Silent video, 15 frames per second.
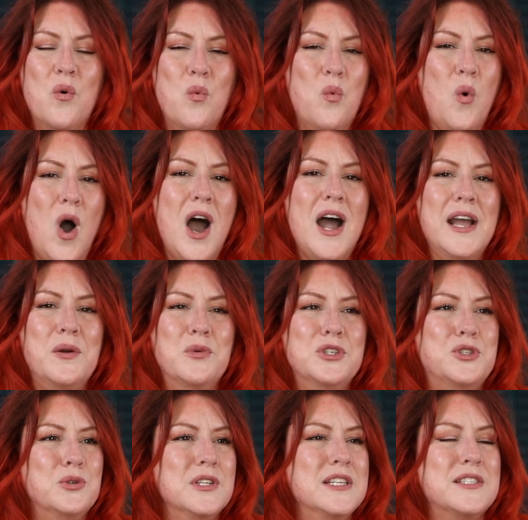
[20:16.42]
Why
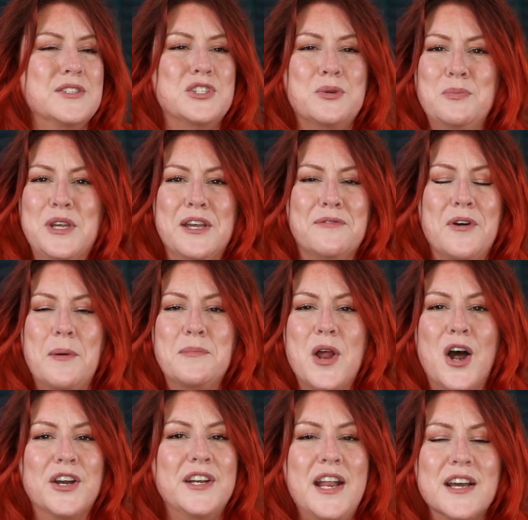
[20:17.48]
would you listen to me if I'm
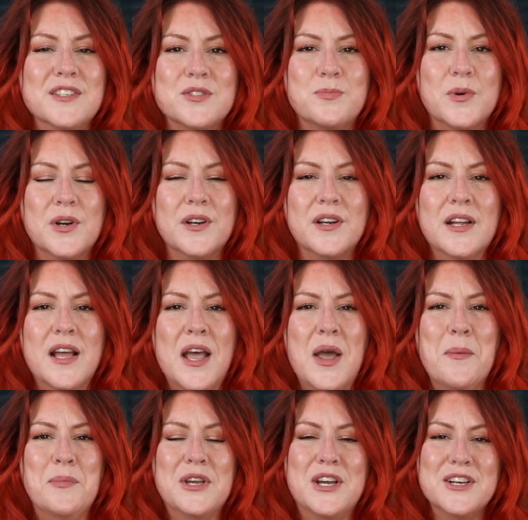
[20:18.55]
not an expert?
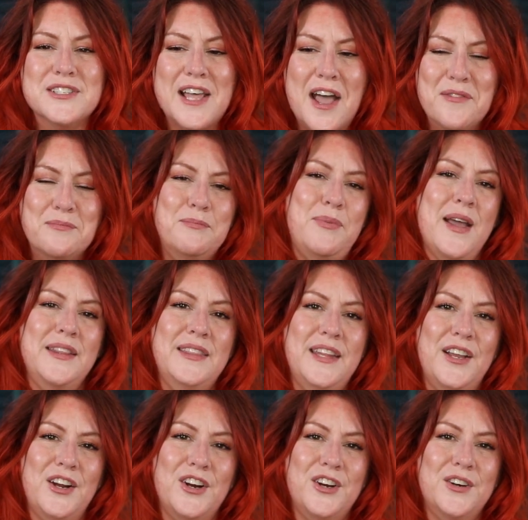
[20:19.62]
Because I've been
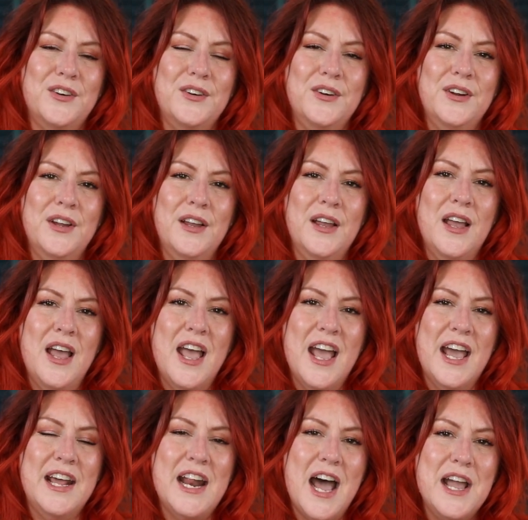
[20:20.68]
there.
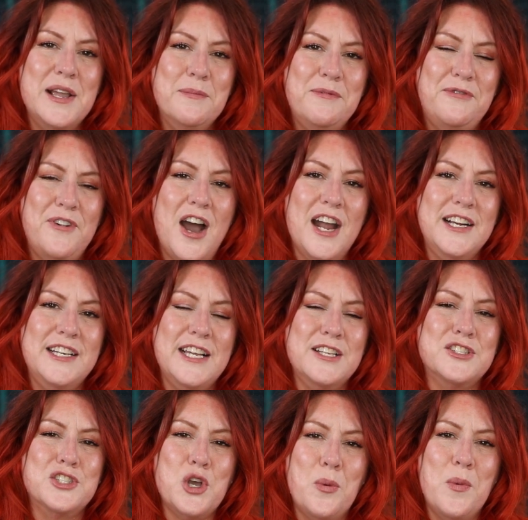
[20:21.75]
And I am
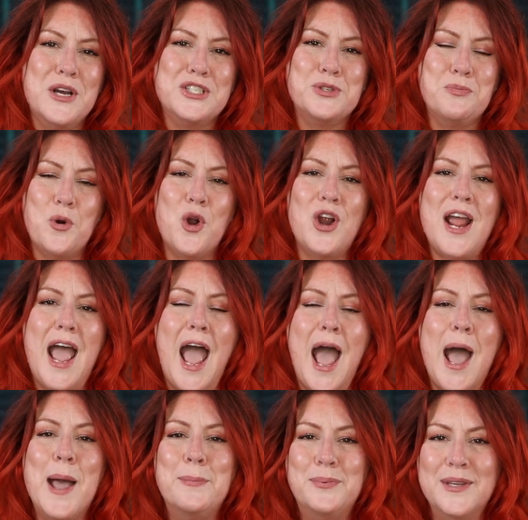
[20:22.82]
finding so much more
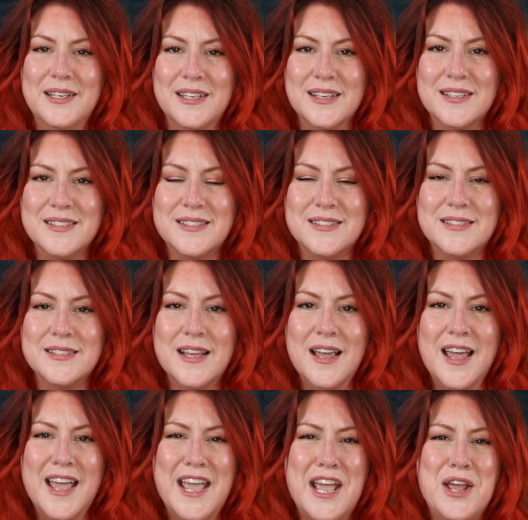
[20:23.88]
happiness
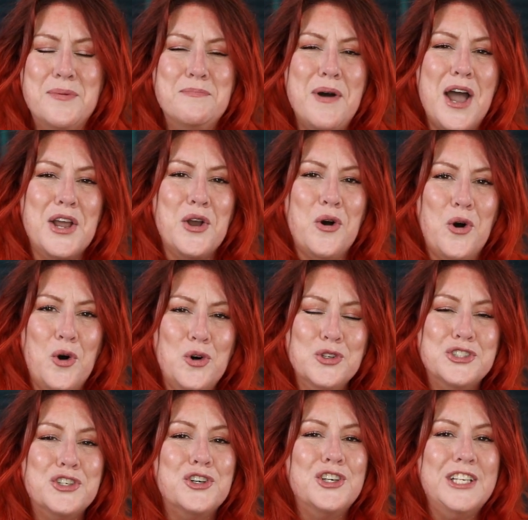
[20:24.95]
in my
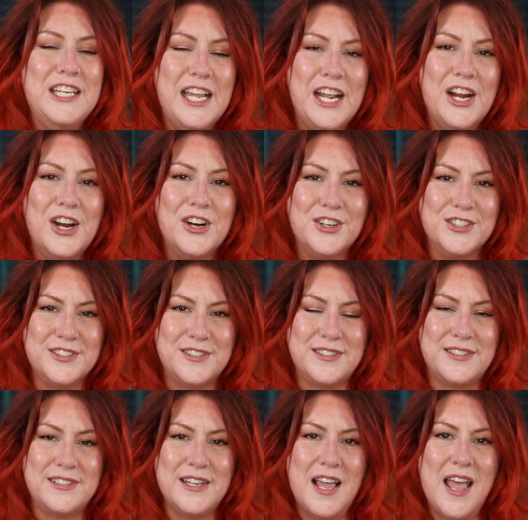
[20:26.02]
older
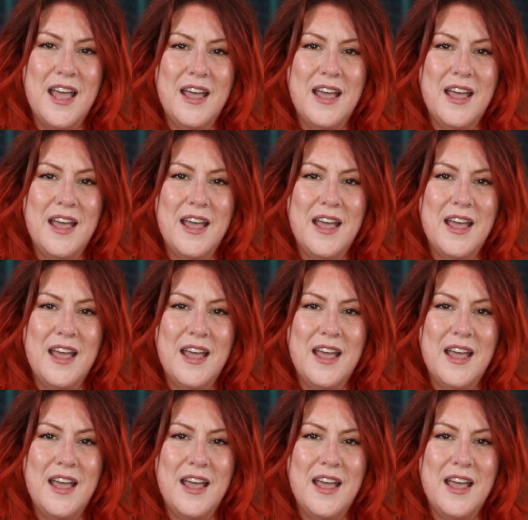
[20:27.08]
years